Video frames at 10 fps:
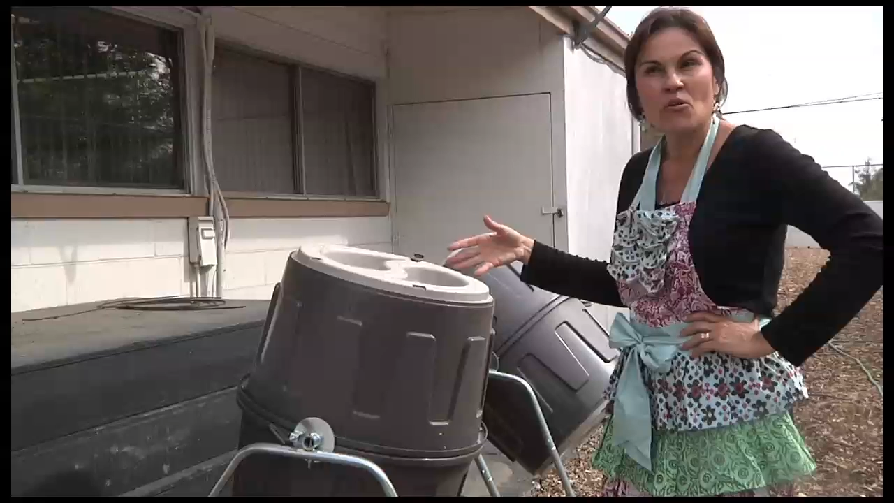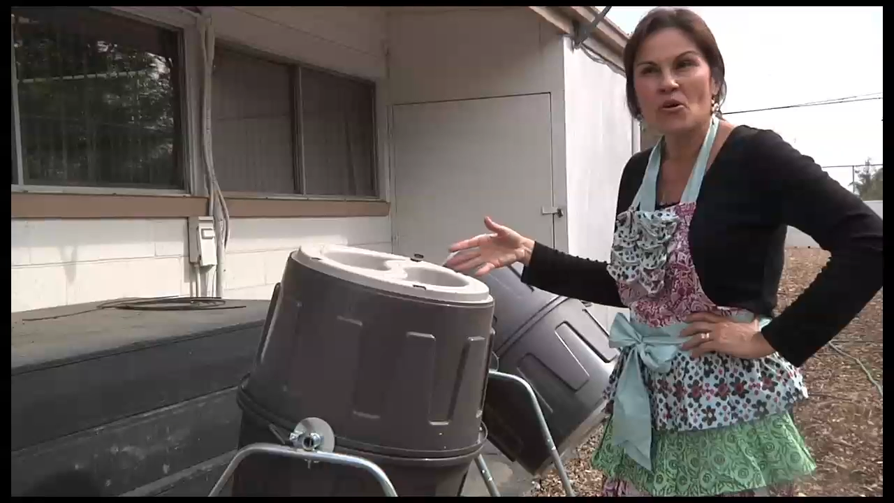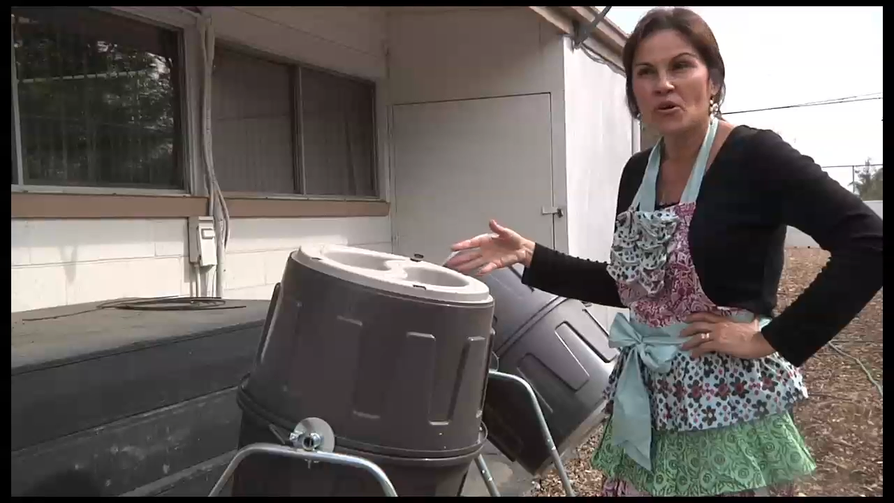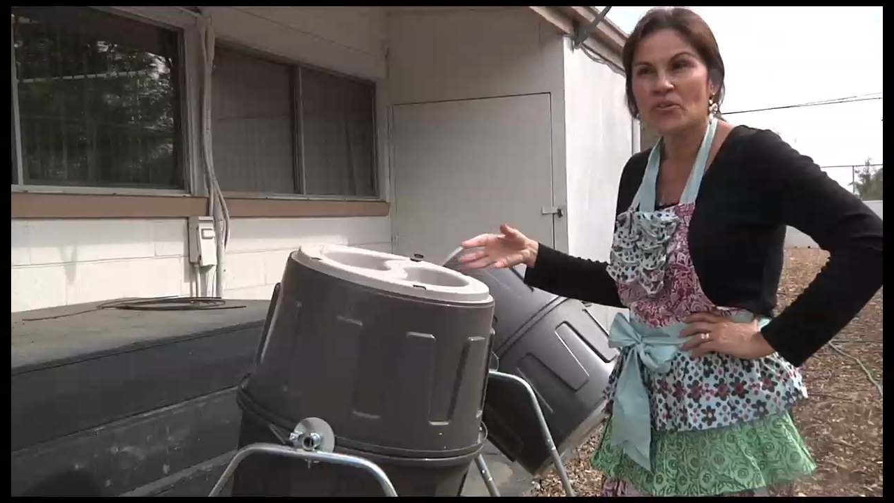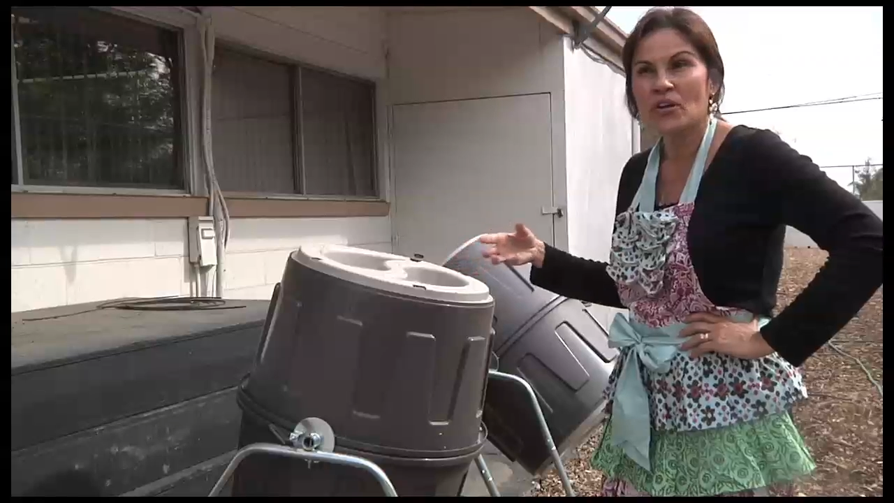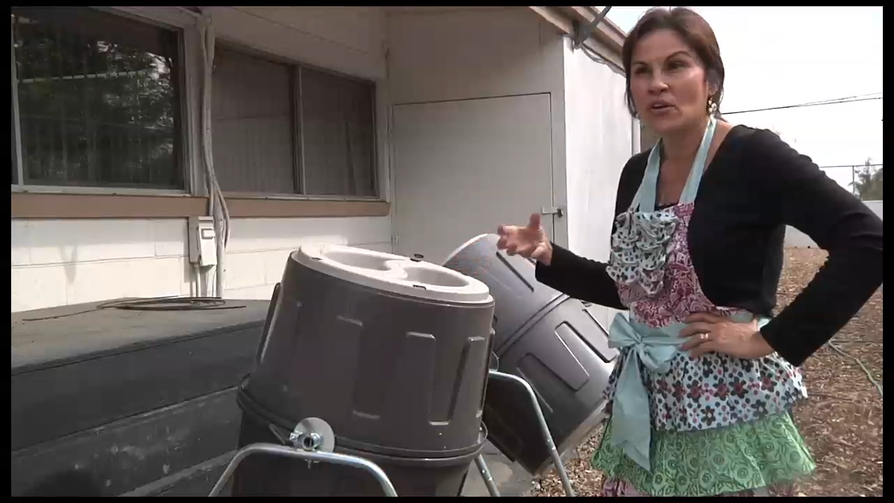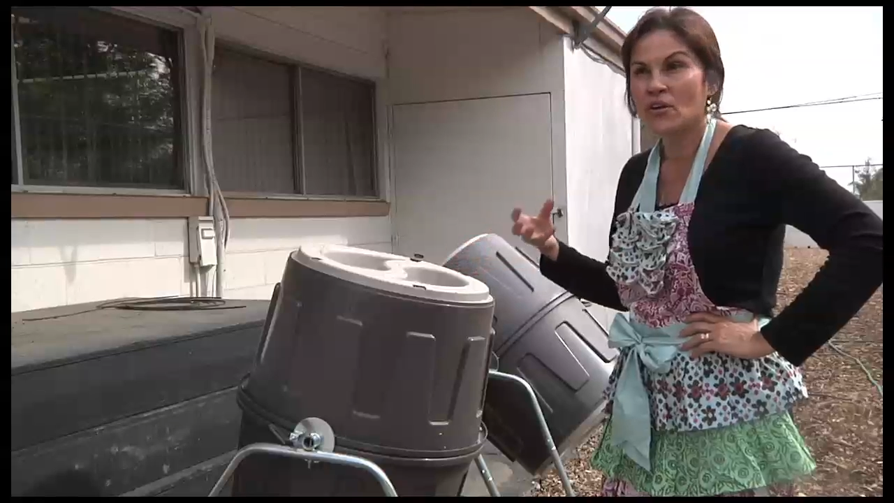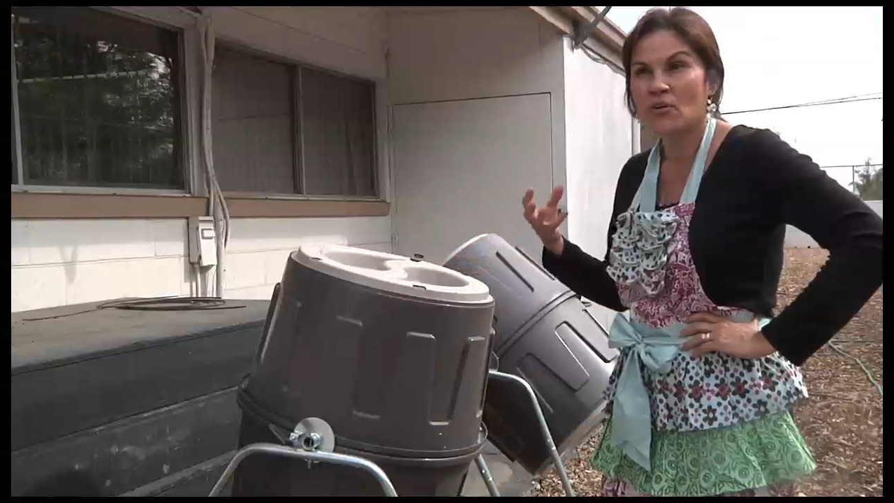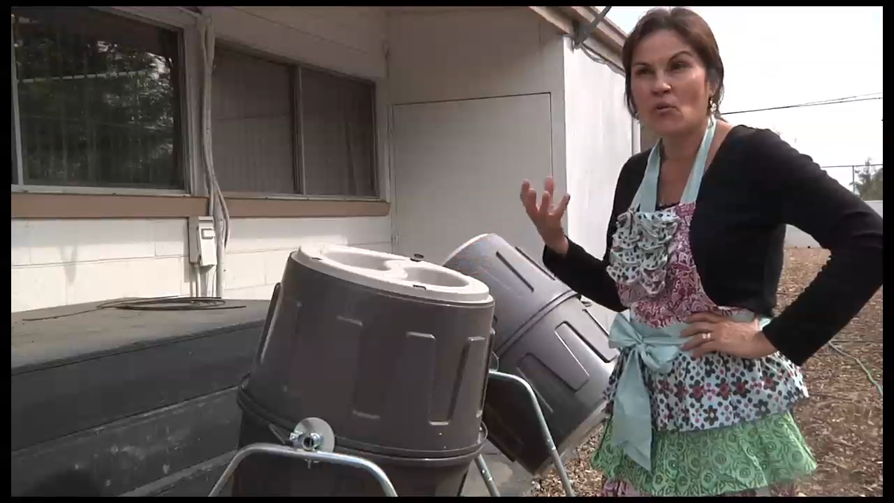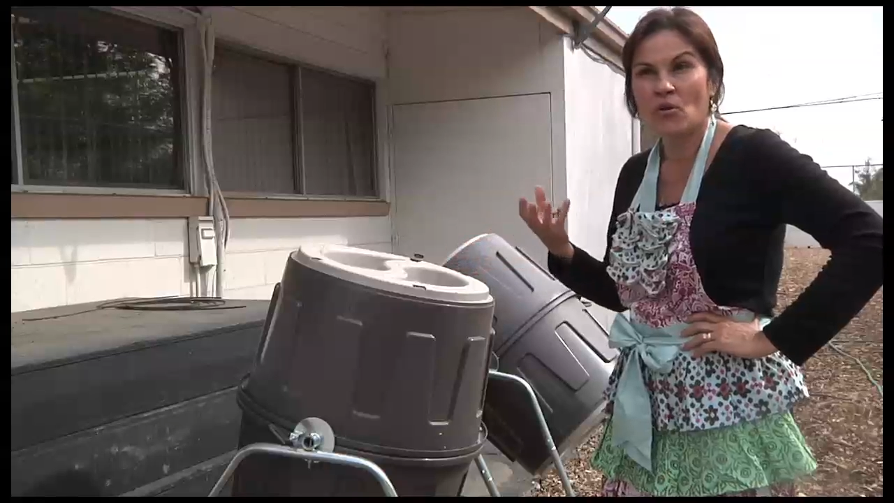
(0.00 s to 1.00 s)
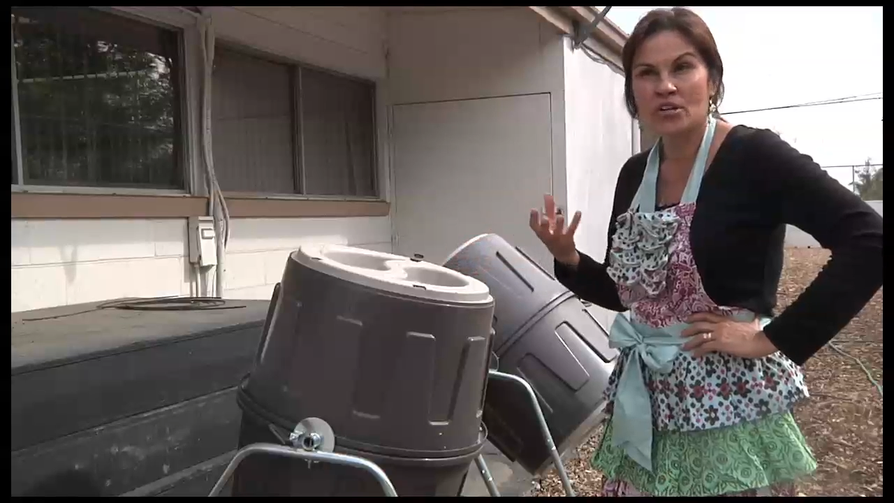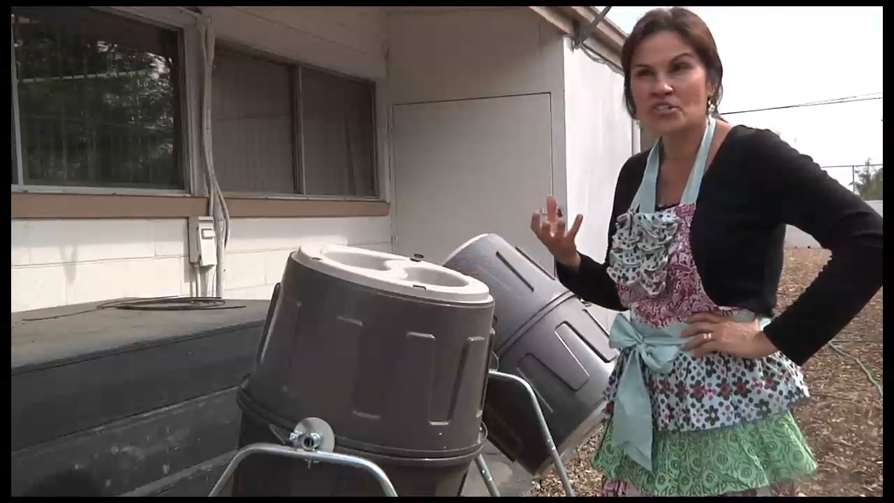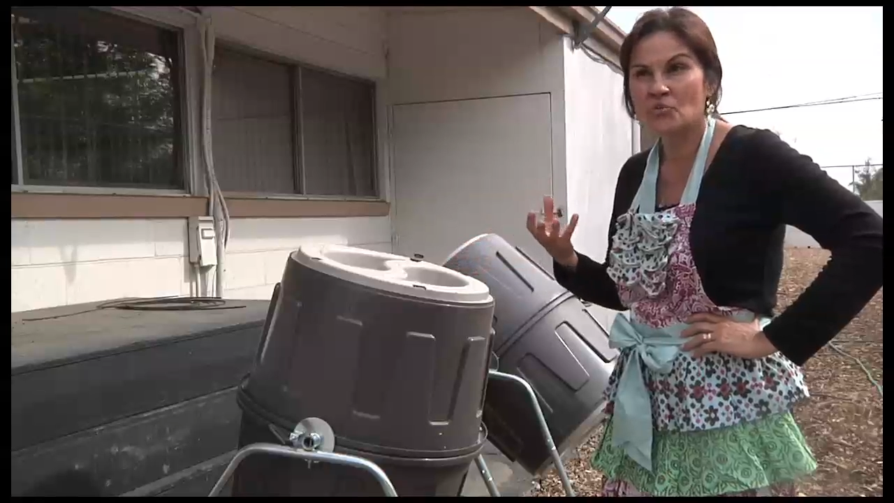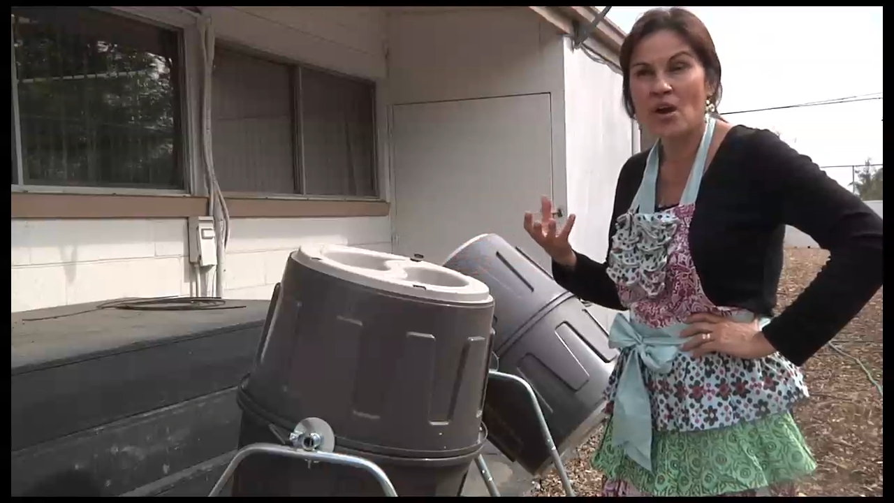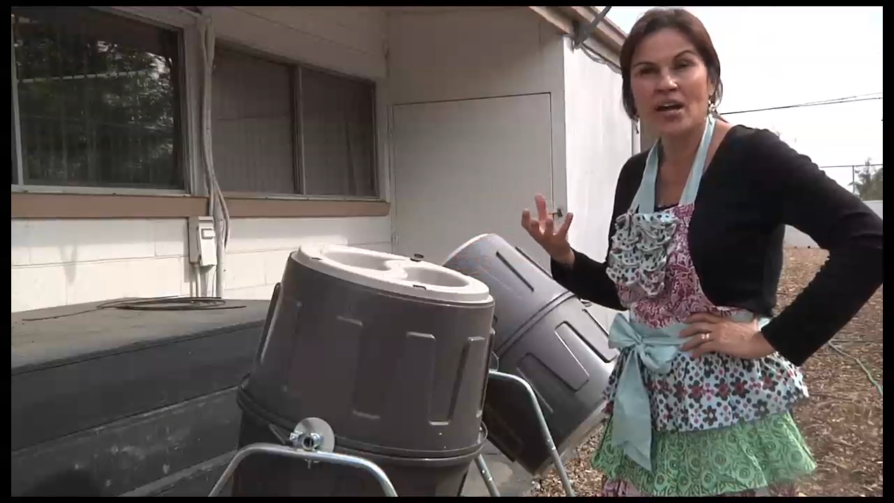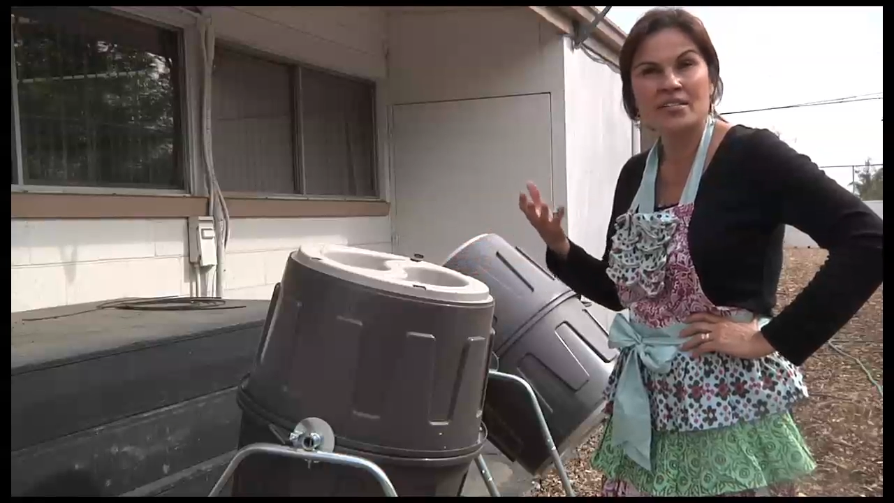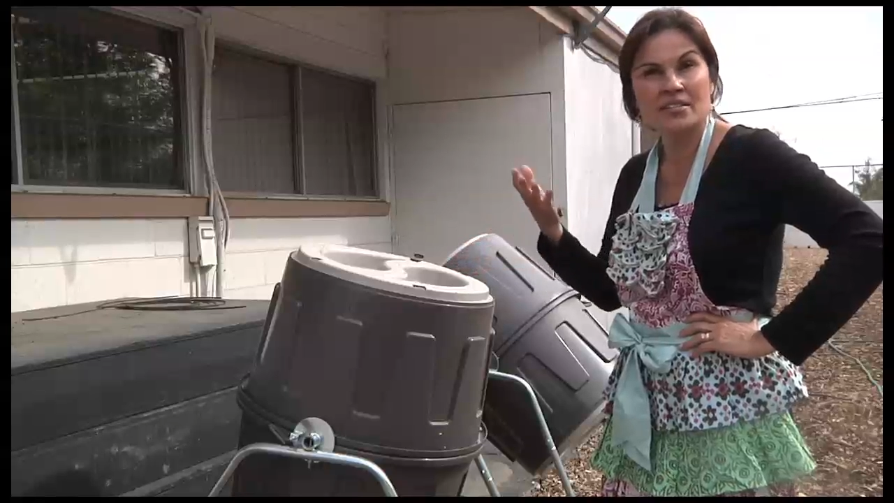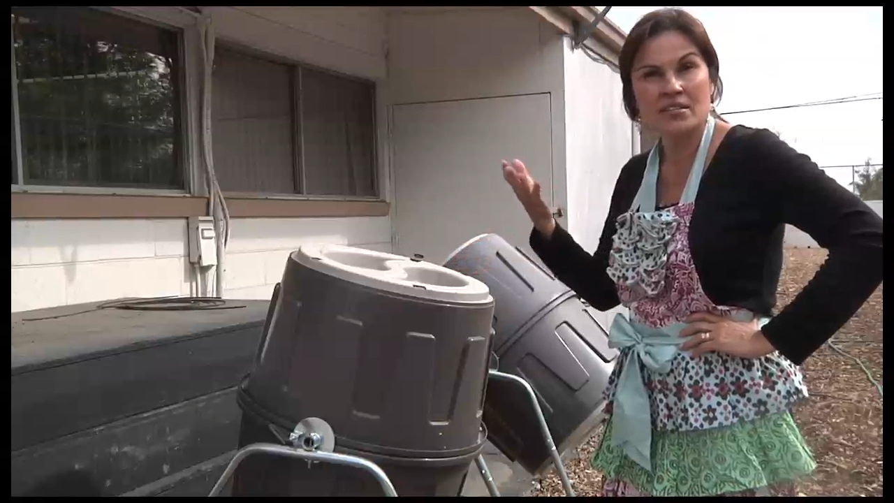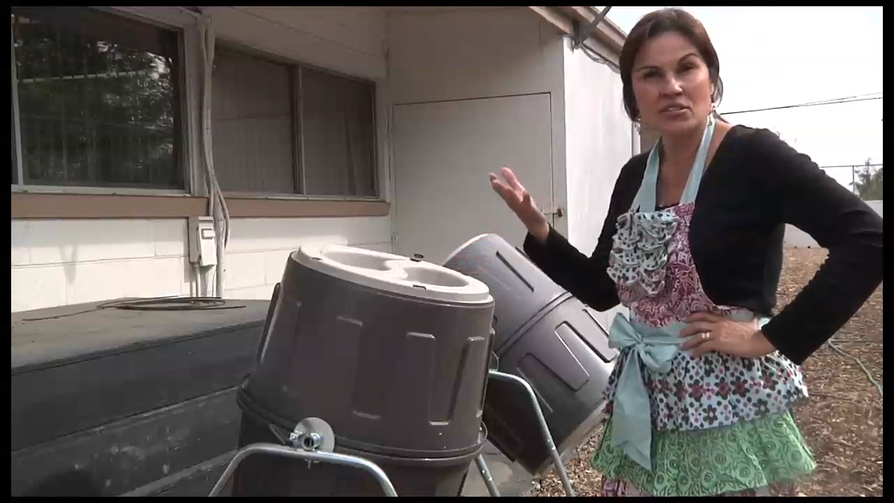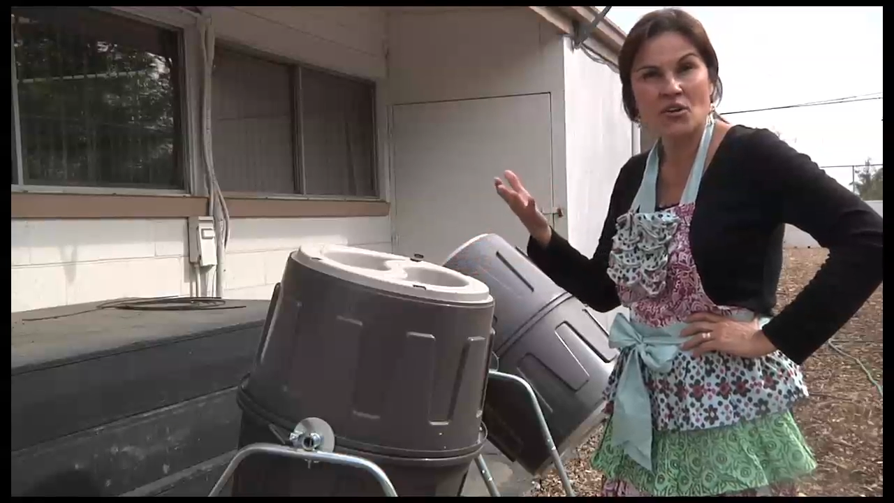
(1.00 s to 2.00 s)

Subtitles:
or their orange rinds in